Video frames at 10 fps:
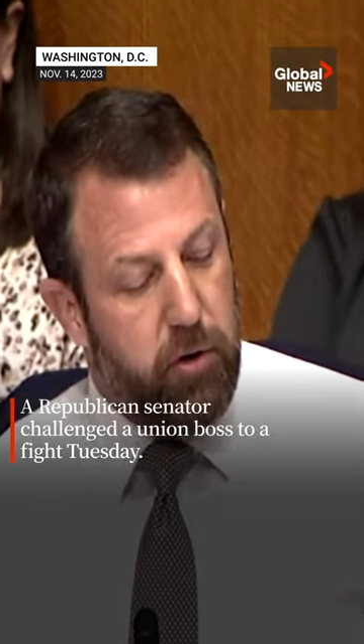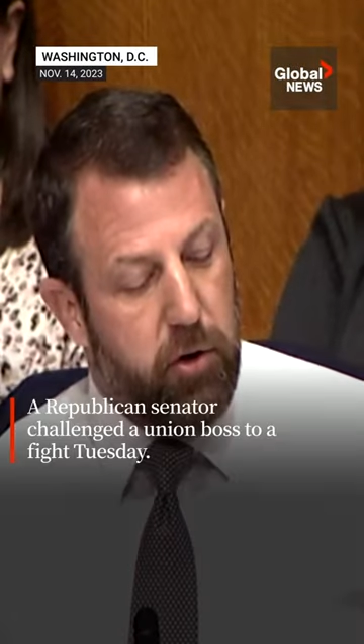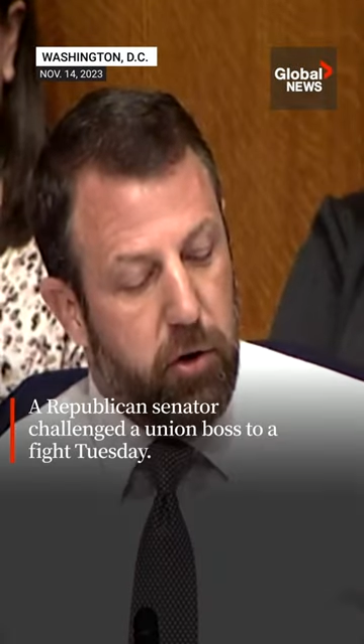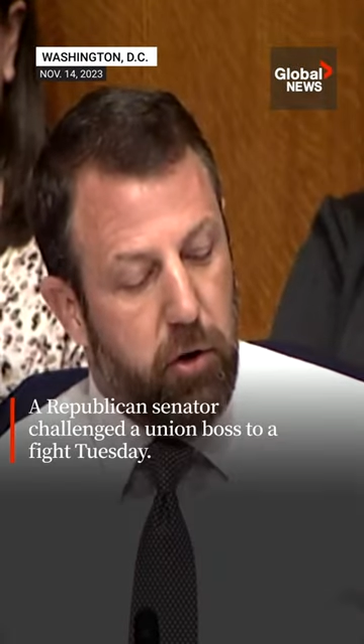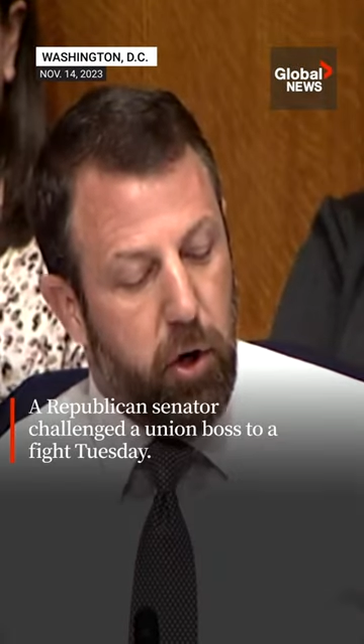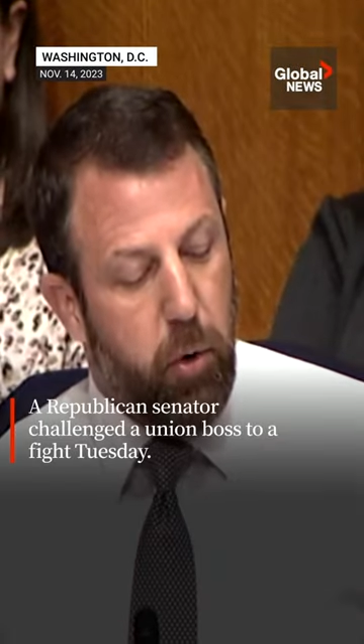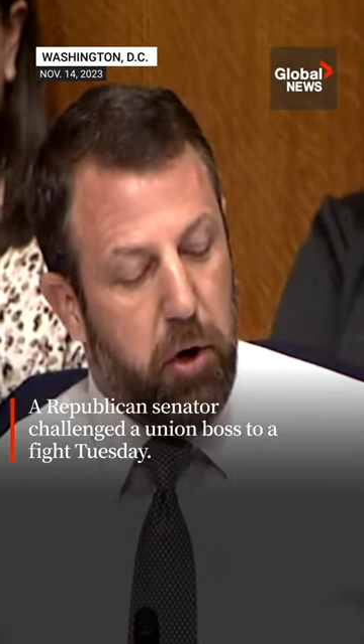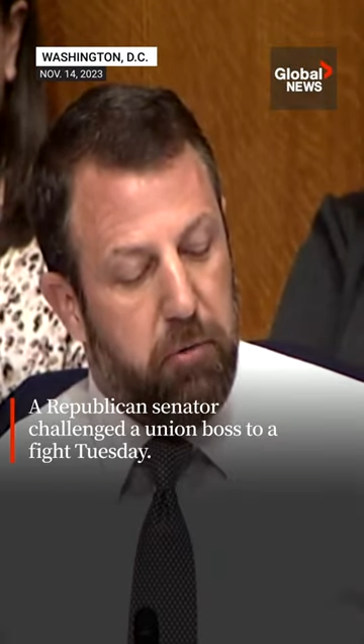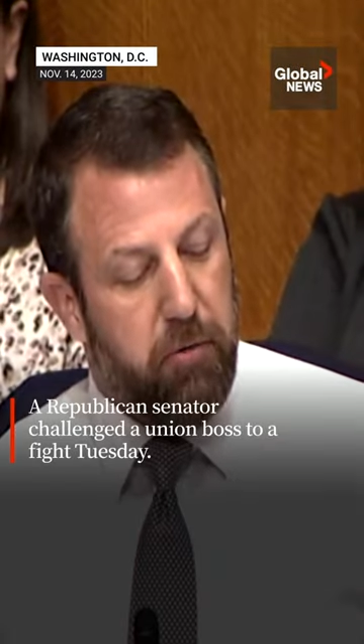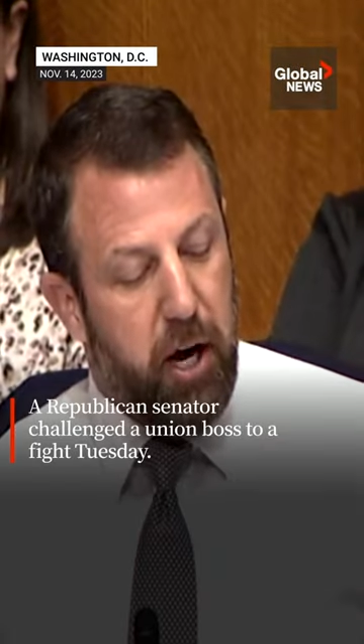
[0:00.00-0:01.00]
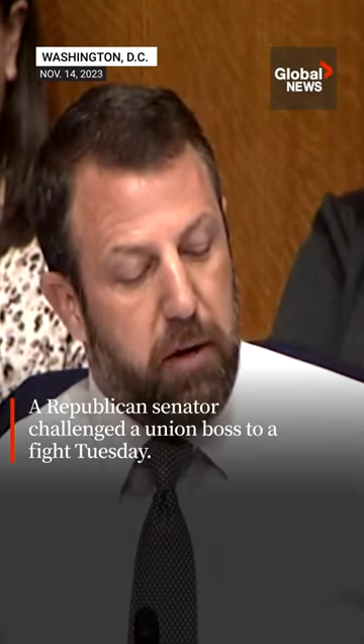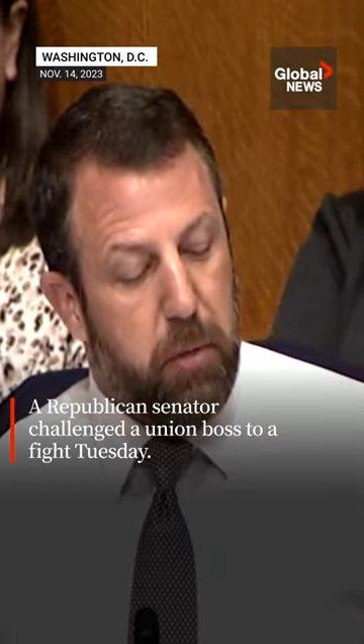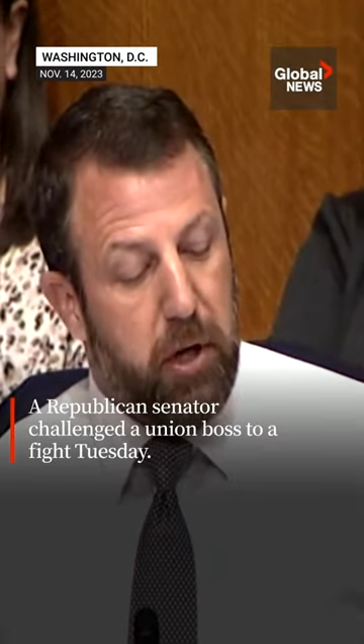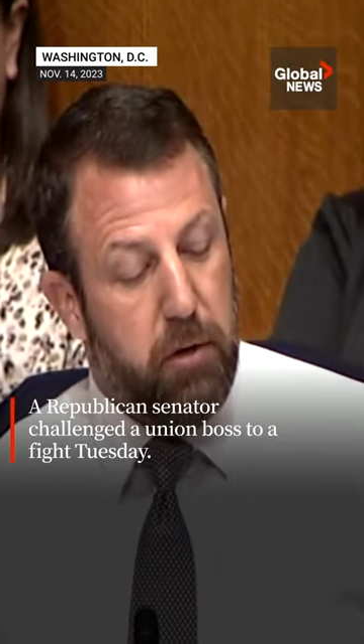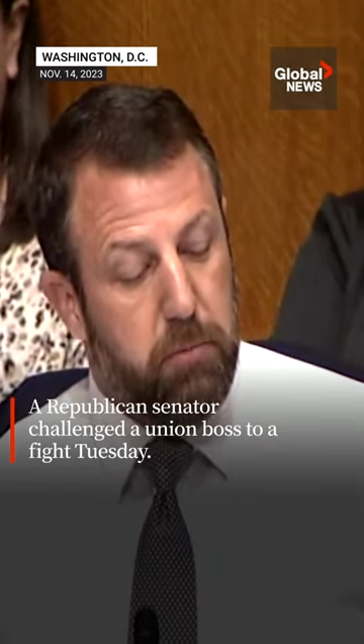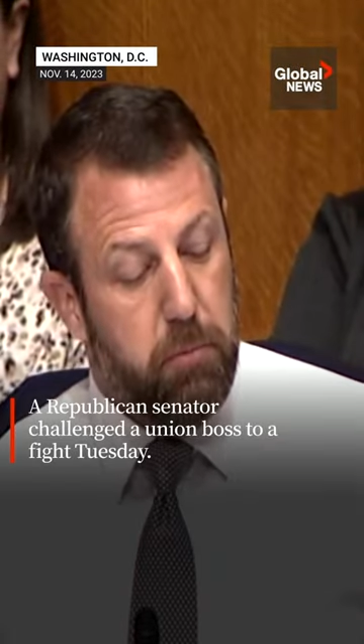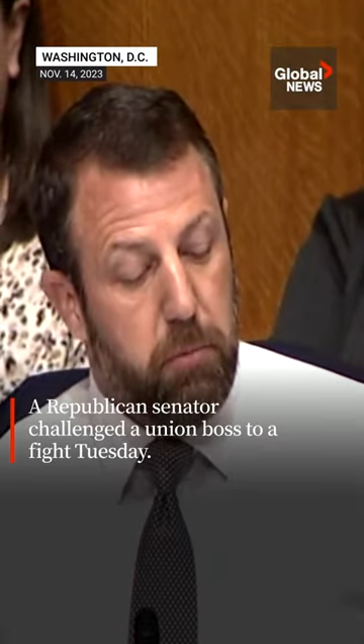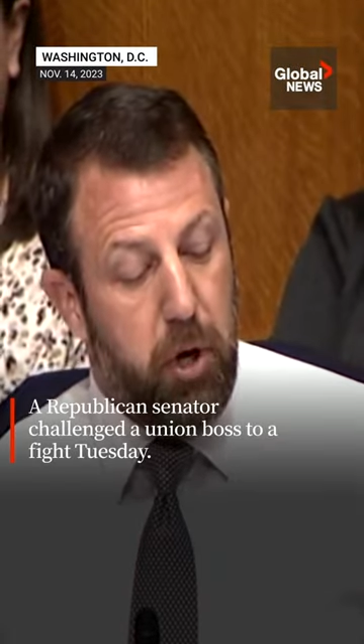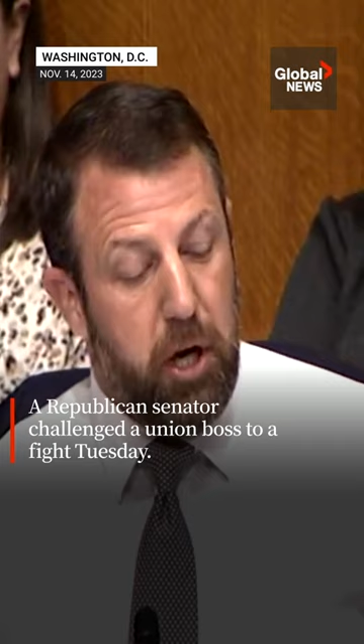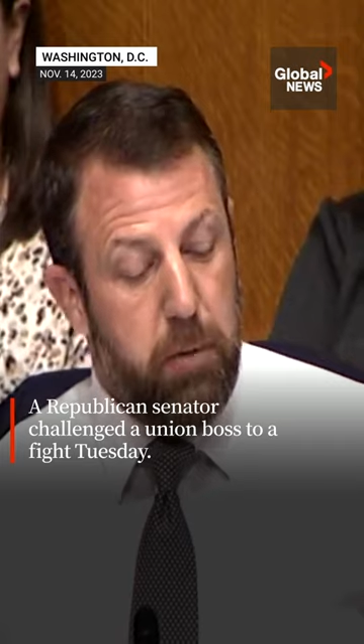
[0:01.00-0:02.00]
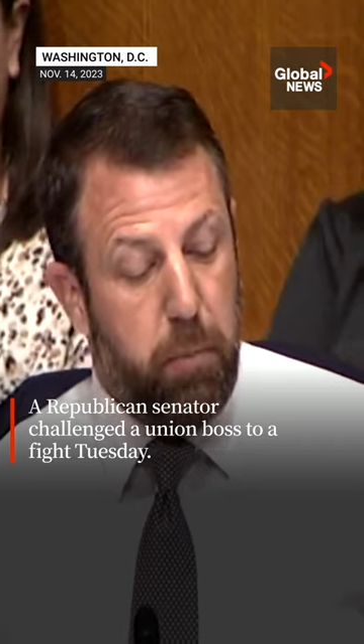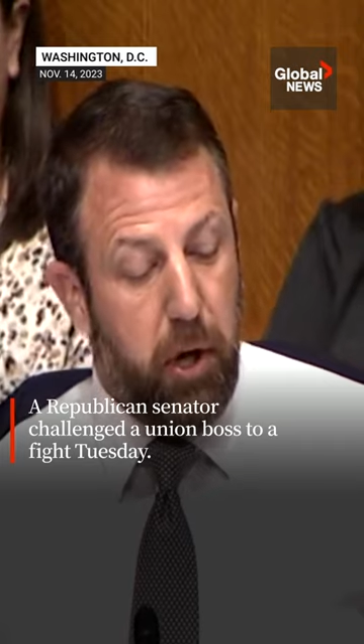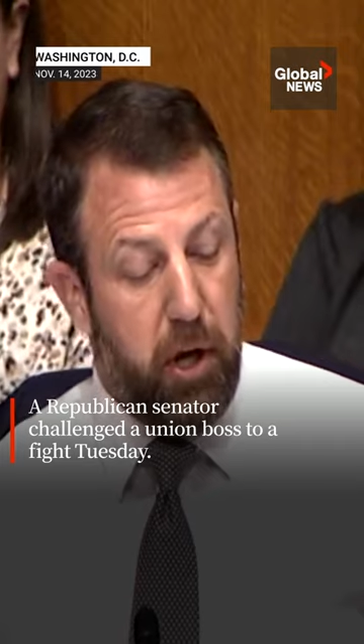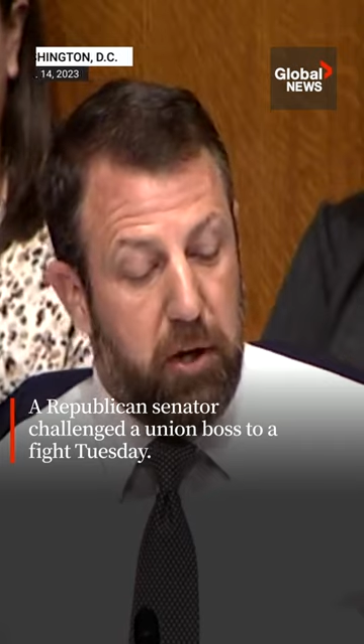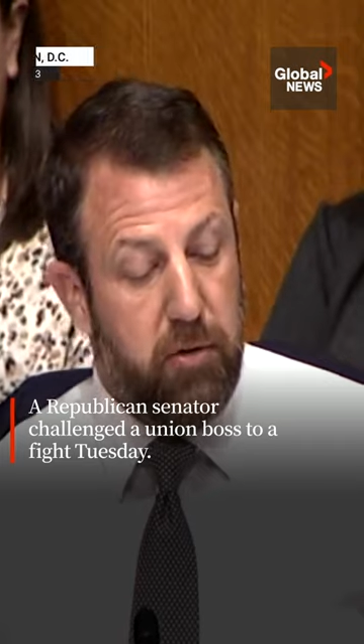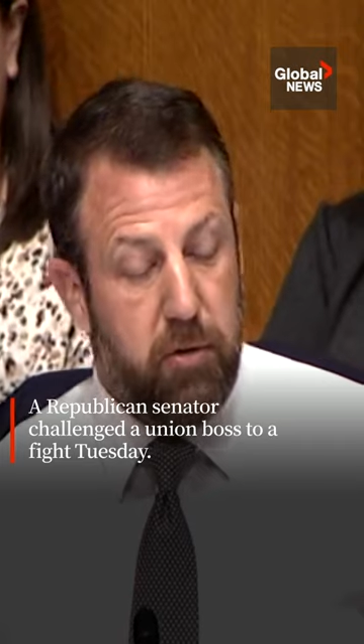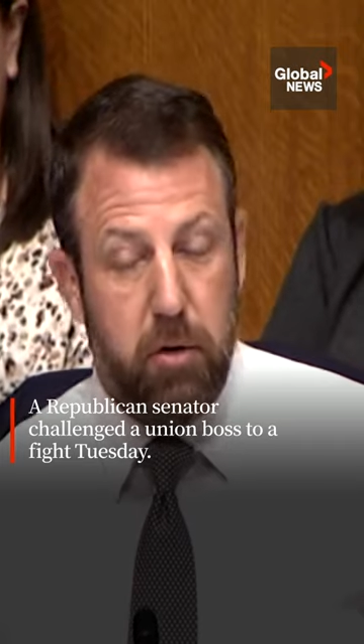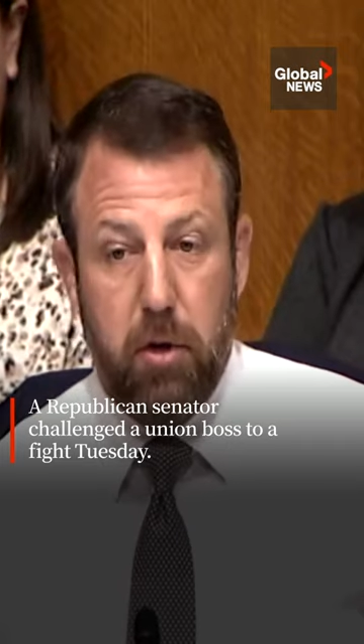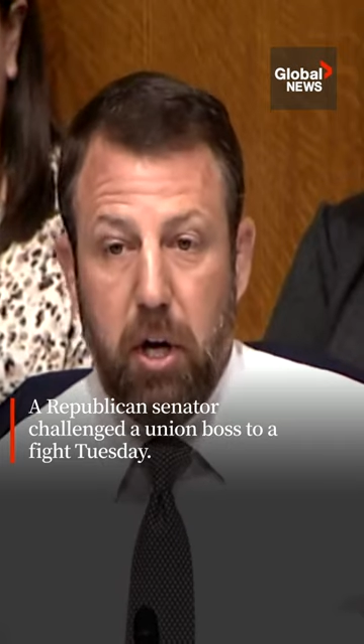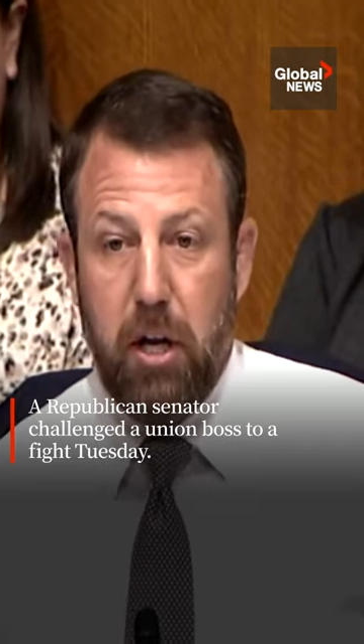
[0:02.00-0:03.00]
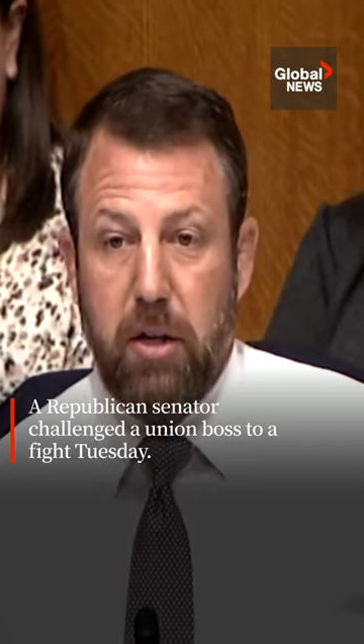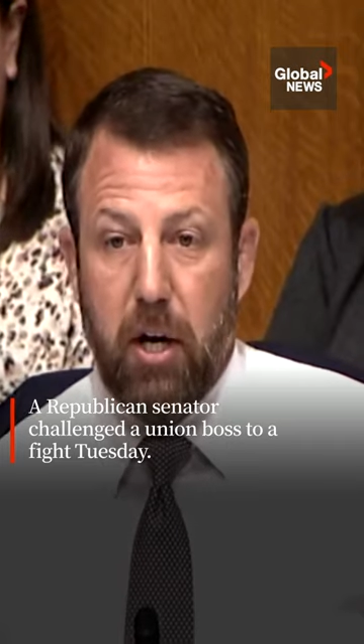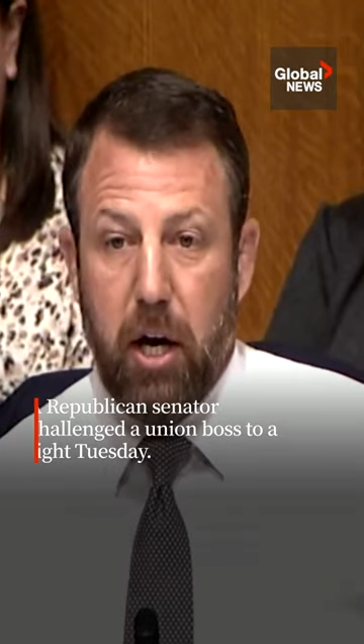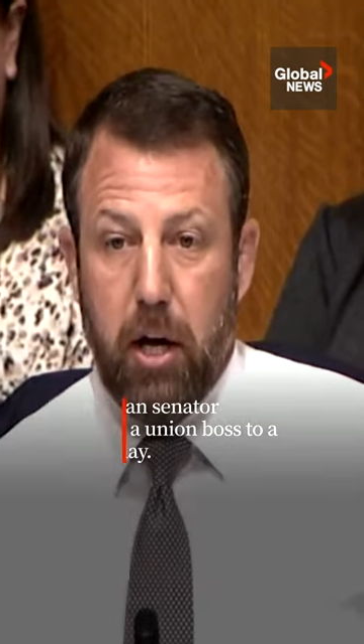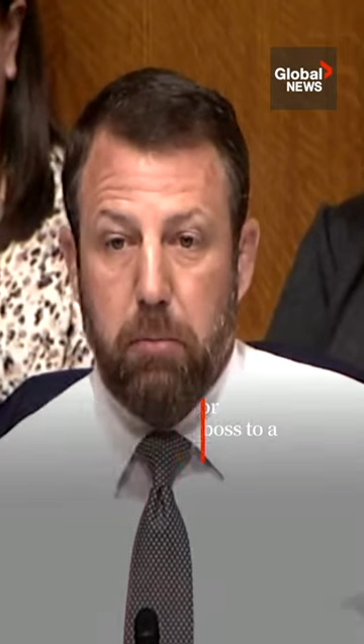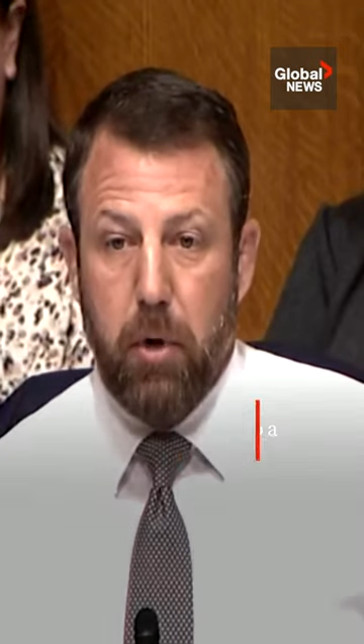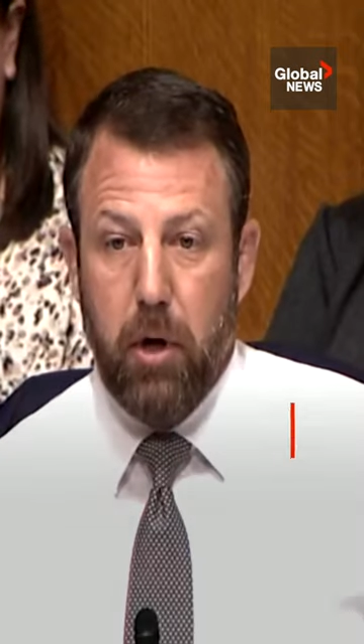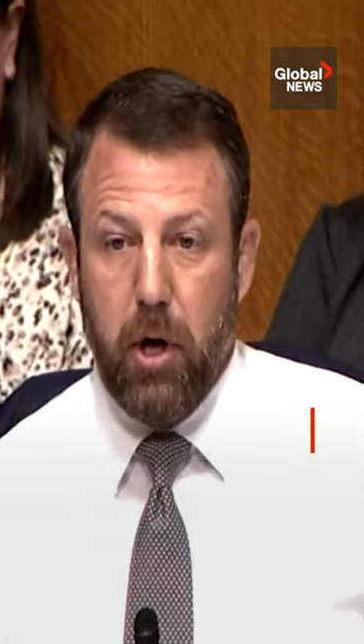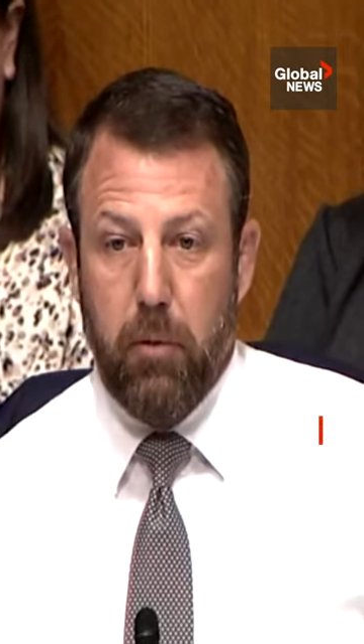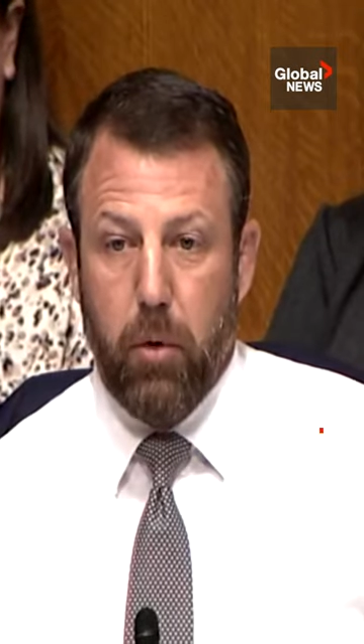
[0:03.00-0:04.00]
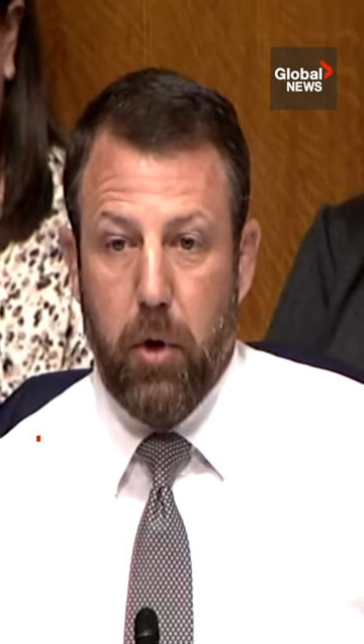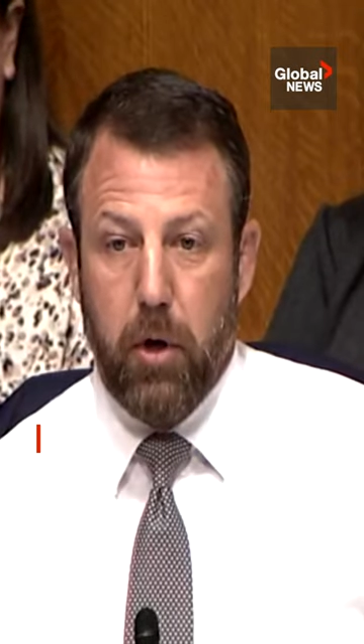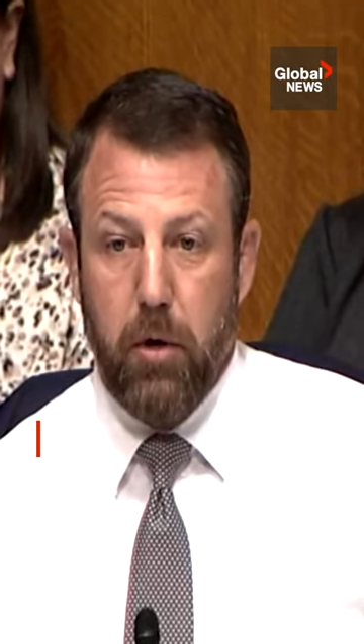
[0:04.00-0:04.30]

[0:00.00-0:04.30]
You know where to find me, any place, any time, cowboy.